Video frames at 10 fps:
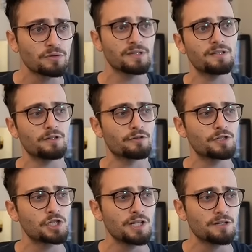thinking you're a
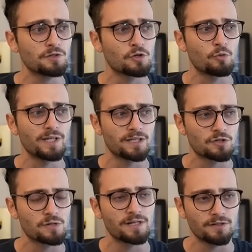genius, your queen
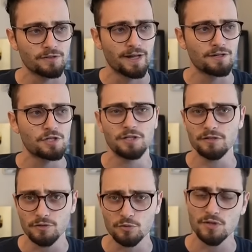gets traded, you're not a
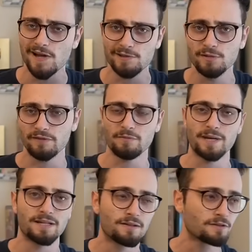genius, you sack, you never
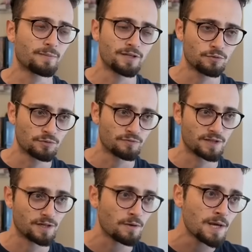make it into my YouTube
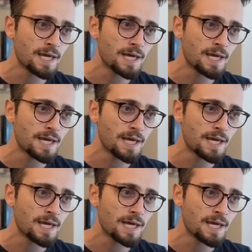video.